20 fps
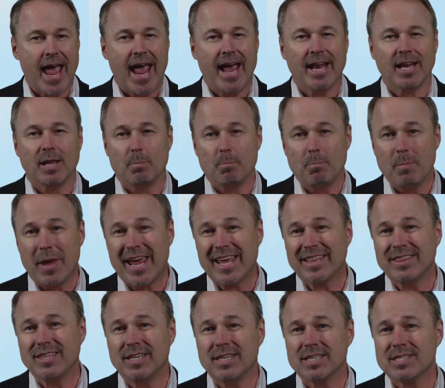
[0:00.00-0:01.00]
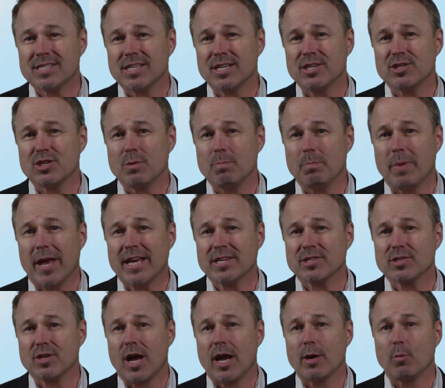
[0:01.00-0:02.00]
and it made the decision
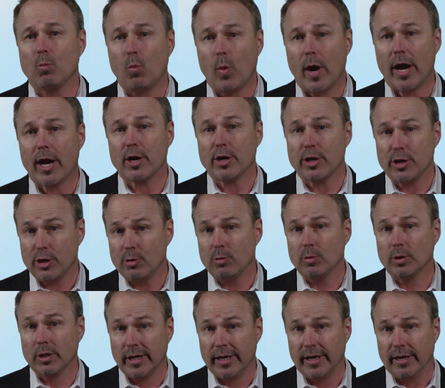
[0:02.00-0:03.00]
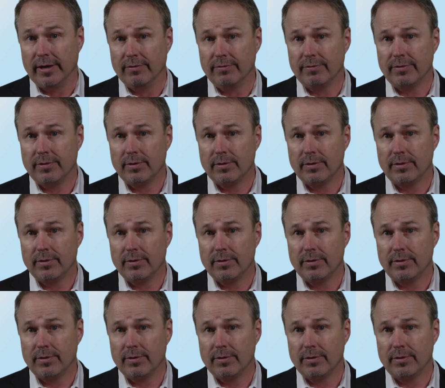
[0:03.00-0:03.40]
based on where you live?